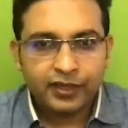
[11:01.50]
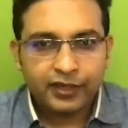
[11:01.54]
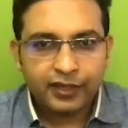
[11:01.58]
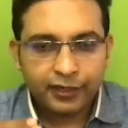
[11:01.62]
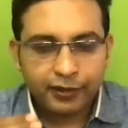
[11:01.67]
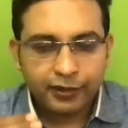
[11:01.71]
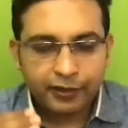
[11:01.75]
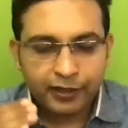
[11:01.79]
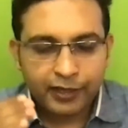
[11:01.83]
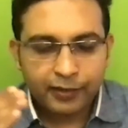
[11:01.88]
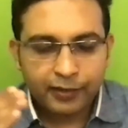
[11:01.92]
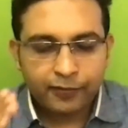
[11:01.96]

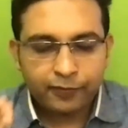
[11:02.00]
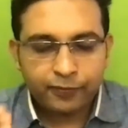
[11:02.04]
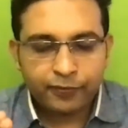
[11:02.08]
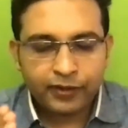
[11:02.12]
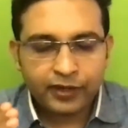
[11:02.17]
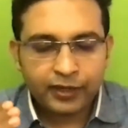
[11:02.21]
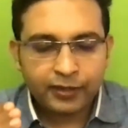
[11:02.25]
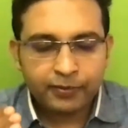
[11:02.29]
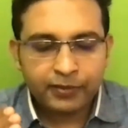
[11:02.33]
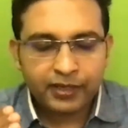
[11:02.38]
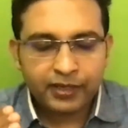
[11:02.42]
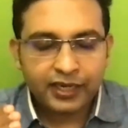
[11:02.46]
If I
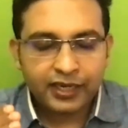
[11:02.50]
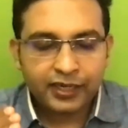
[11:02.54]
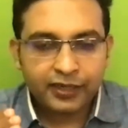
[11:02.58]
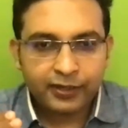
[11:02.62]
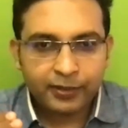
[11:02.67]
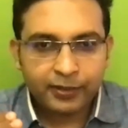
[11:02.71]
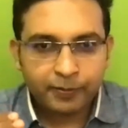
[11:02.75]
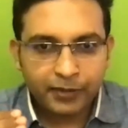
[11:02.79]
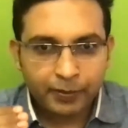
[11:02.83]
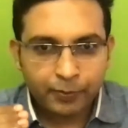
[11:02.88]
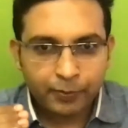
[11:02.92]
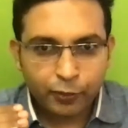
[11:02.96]
am
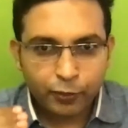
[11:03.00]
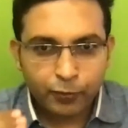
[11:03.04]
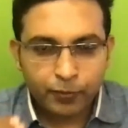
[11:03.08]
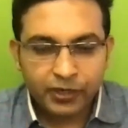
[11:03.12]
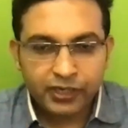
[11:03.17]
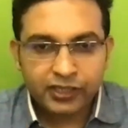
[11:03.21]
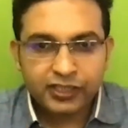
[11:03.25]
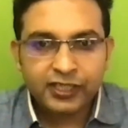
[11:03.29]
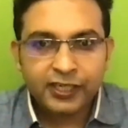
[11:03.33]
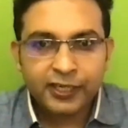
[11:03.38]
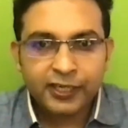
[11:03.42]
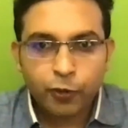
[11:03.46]
telling about
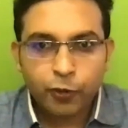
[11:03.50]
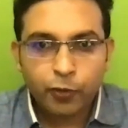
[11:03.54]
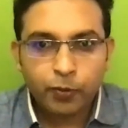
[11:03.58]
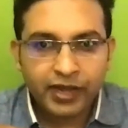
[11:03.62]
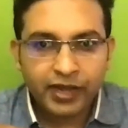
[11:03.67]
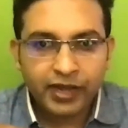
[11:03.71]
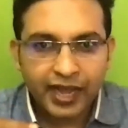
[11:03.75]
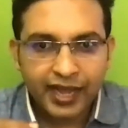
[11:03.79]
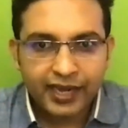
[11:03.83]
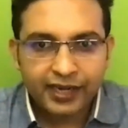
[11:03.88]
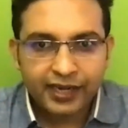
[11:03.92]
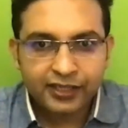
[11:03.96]
medicine, it will be
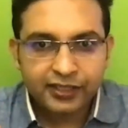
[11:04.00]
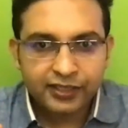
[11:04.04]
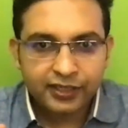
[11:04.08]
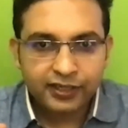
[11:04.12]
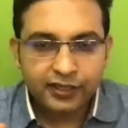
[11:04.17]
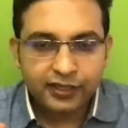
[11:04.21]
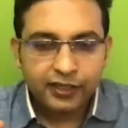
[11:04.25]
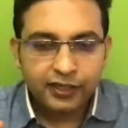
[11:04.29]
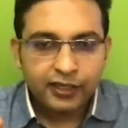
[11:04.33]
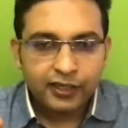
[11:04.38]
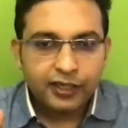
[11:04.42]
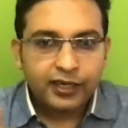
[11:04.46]

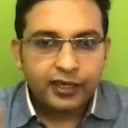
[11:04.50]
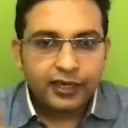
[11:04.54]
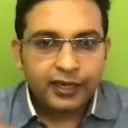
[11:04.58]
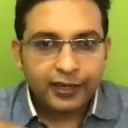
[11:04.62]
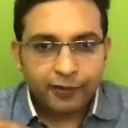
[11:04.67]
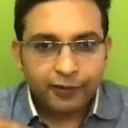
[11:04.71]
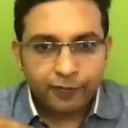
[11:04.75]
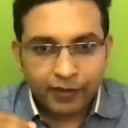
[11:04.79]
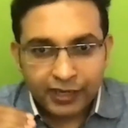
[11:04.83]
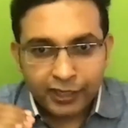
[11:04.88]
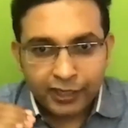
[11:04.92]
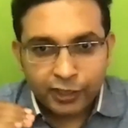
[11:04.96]
Harrison
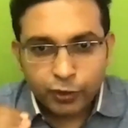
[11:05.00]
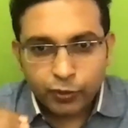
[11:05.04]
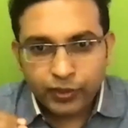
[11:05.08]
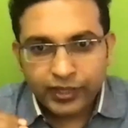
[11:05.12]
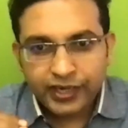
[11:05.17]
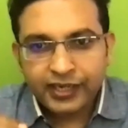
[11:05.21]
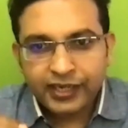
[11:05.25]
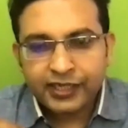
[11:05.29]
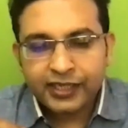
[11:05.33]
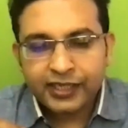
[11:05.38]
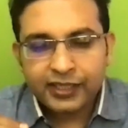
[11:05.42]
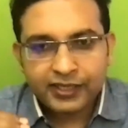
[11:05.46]
while you
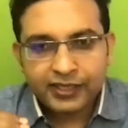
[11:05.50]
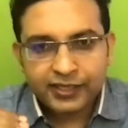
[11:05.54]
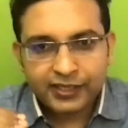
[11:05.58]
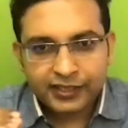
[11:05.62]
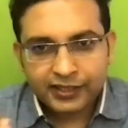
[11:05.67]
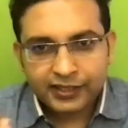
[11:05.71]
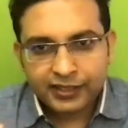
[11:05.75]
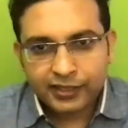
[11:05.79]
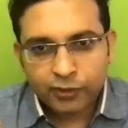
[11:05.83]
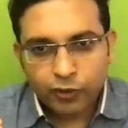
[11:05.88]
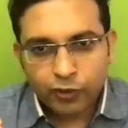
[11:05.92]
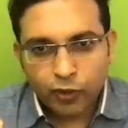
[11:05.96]
read the
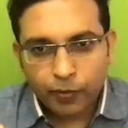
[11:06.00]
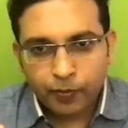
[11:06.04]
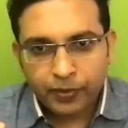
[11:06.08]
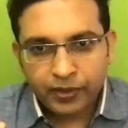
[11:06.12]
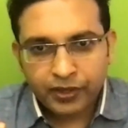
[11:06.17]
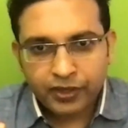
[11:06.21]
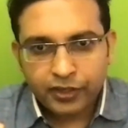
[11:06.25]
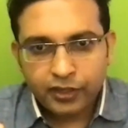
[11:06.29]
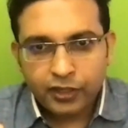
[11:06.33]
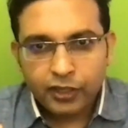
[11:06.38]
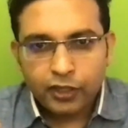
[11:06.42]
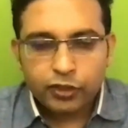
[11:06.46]

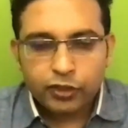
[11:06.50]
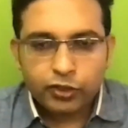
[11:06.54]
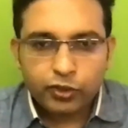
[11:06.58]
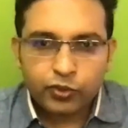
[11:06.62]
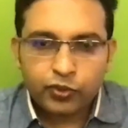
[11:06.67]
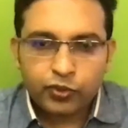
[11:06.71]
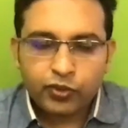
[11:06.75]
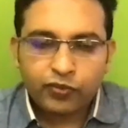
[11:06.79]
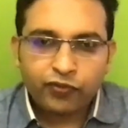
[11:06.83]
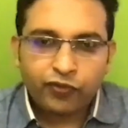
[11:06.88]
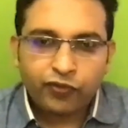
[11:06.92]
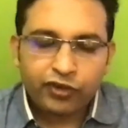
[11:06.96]
topic.
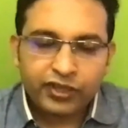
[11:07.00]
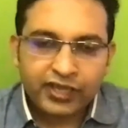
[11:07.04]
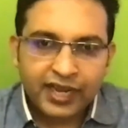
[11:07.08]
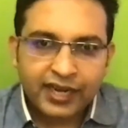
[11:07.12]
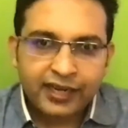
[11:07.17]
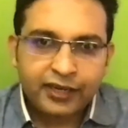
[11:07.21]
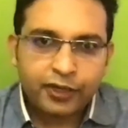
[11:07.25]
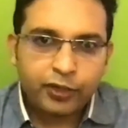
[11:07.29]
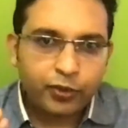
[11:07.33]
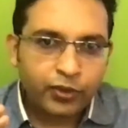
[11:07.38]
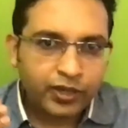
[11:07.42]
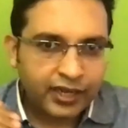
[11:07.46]
So for
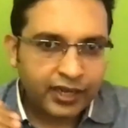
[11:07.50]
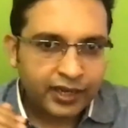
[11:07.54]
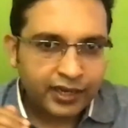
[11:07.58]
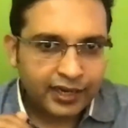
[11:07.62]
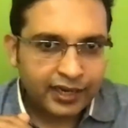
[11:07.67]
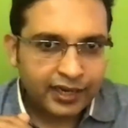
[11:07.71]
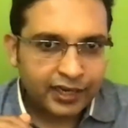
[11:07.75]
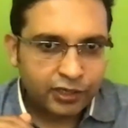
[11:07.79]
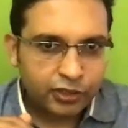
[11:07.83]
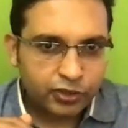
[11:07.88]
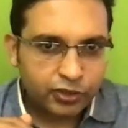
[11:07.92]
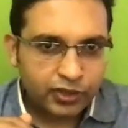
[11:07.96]
that, you can
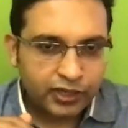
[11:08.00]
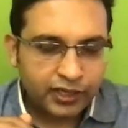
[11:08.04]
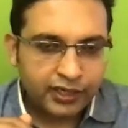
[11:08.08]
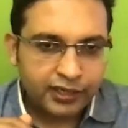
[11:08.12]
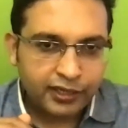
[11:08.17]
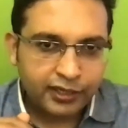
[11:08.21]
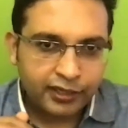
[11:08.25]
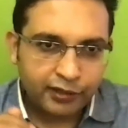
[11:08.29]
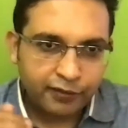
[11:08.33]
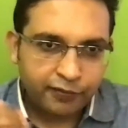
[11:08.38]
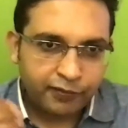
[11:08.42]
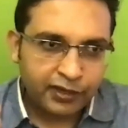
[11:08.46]
actually,
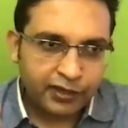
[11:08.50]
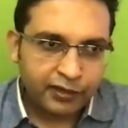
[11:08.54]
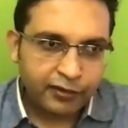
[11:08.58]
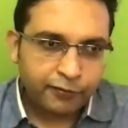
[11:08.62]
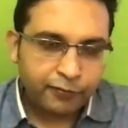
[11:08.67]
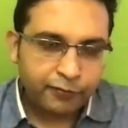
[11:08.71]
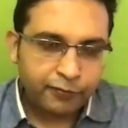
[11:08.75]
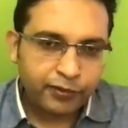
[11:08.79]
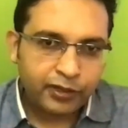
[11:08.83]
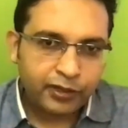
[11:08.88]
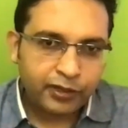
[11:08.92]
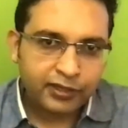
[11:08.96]
even
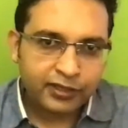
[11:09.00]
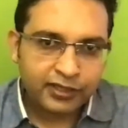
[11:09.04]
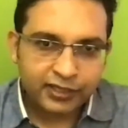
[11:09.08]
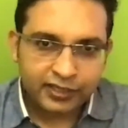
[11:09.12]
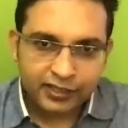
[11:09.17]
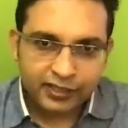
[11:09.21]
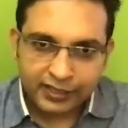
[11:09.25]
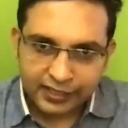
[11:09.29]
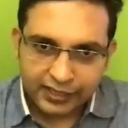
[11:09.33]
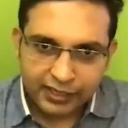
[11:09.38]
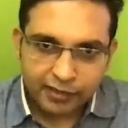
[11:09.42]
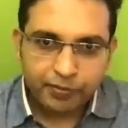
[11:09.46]
if you're
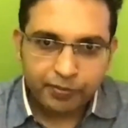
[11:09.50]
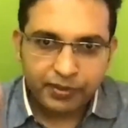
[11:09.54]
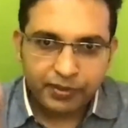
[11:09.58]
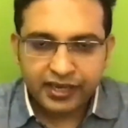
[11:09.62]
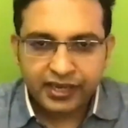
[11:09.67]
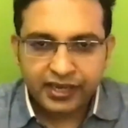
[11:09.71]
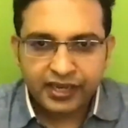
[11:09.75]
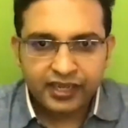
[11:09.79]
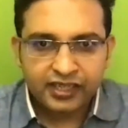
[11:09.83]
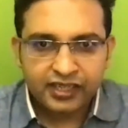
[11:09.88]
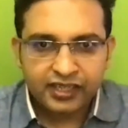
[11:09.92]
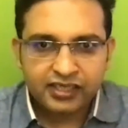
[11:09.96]
in the
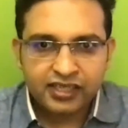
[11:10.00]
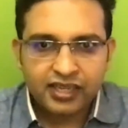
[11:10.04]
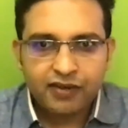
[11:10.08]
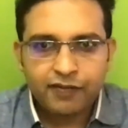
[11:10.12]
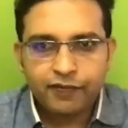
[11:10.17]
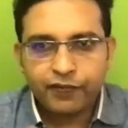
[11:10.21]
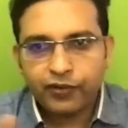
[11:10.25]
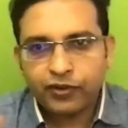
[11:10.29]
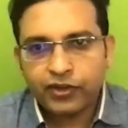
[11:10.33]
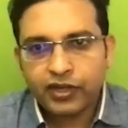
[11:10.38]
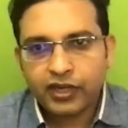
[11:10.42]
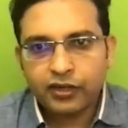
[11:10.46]
beginning itself,
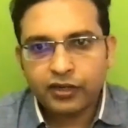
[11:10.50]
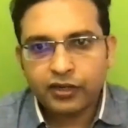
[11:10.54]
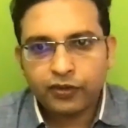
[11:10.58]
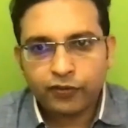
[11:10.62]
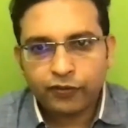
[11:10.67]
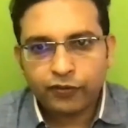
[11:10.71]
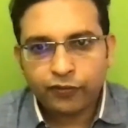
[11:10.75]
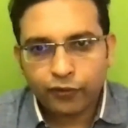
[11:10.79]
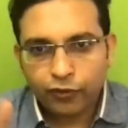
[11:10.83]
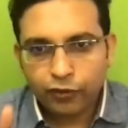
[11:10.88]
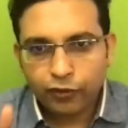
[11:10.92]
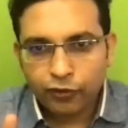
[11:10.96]
you can
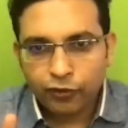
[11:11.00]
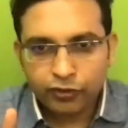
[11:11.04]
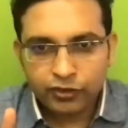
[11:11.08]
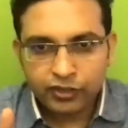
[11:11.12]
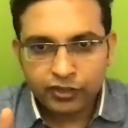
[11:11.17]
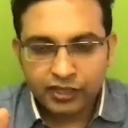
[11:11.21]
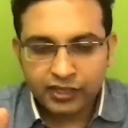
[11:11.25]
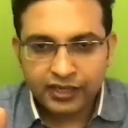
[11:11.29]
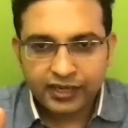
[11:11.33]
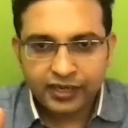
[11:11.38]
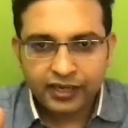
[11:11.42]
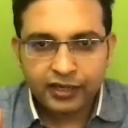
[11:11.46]
follow
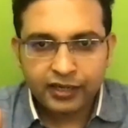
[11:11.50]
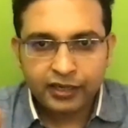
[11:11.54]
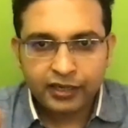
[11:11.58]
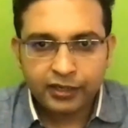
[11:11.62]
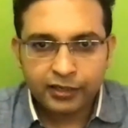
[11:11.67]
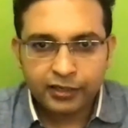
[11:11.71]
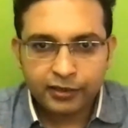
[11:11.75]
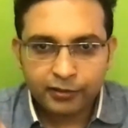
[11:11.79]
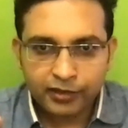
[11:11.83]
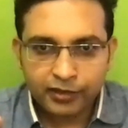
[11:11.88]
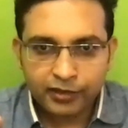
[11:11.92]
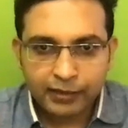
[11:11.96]

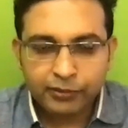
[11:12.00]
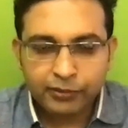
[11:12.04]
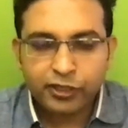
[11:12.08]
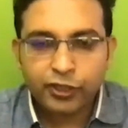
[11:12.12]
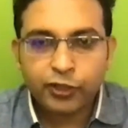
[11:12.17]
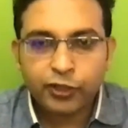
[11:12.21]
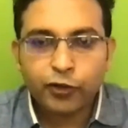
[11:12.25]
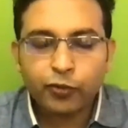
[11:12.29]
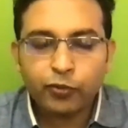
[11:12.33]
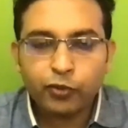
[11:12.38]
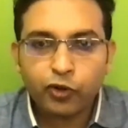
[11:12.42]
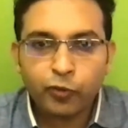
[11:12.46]
the
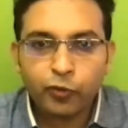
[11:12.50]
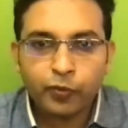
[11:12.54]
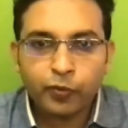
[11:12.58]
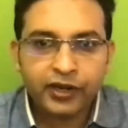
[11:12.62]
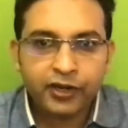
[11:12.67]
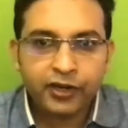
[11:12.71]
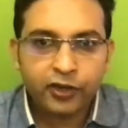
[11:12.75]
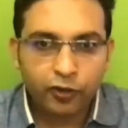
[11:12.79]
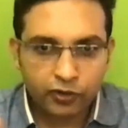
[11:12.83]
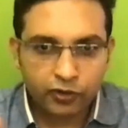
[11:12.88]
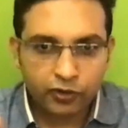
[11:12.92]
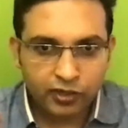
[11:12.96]
MCQ book by
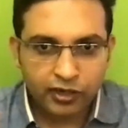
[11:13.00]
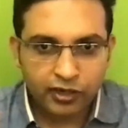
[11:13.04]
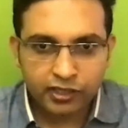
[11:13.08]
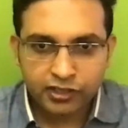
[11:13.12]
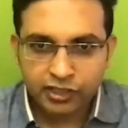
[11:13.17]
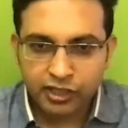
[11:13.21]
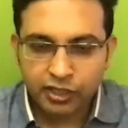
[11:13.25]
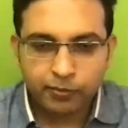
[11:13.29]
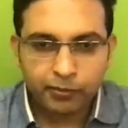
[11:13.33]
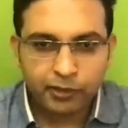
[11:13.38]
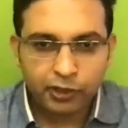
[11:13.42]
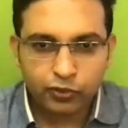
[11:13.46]
Dr.
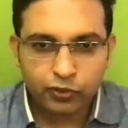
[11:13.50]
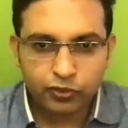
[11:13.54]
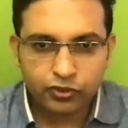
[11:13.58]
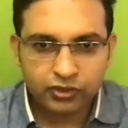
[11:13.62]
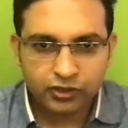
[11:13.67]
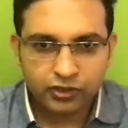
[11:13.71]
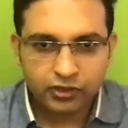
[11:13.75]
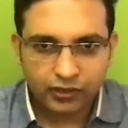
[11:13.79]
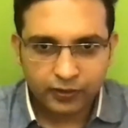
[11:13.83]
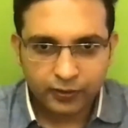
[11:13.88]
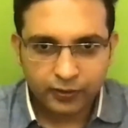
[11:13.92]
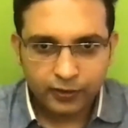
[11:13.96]
Ajay Mathur
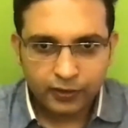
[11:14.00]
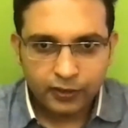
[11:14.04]
sir.